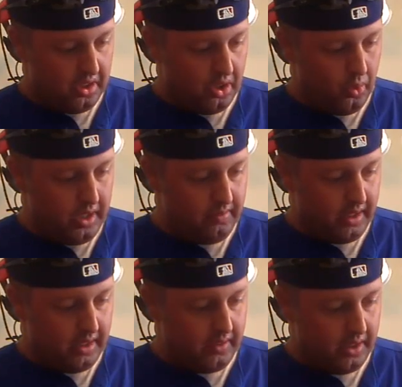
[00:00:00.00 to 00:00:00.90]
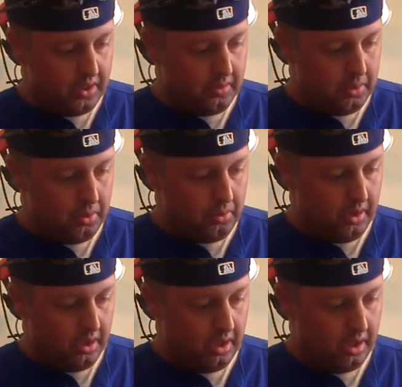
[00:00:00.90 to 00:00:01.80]
go in very, very smooth.
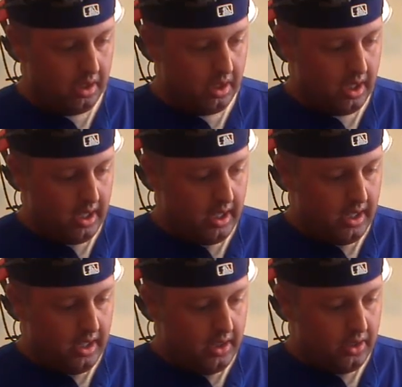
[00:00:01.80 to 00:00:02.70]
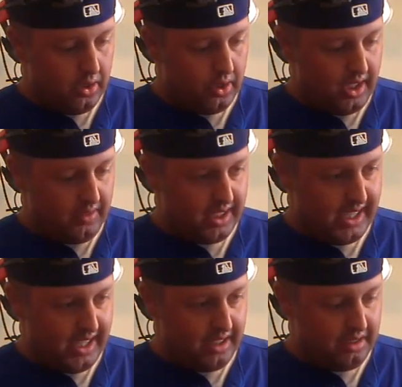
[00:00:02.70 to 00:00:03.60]
So you have to
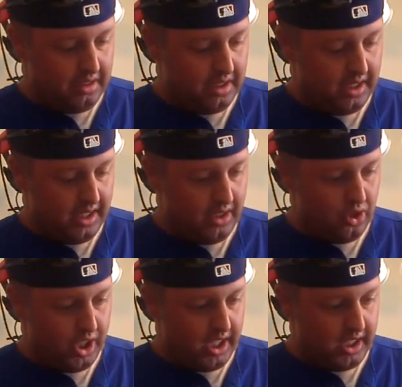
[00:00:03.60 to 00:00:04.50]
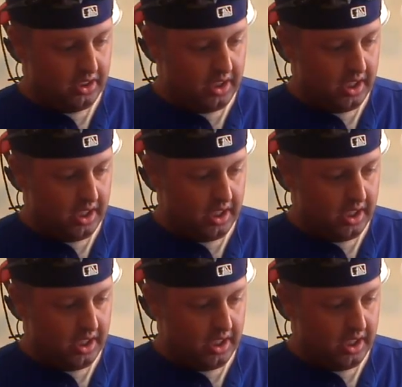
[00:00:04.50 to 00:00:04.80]
kind of inject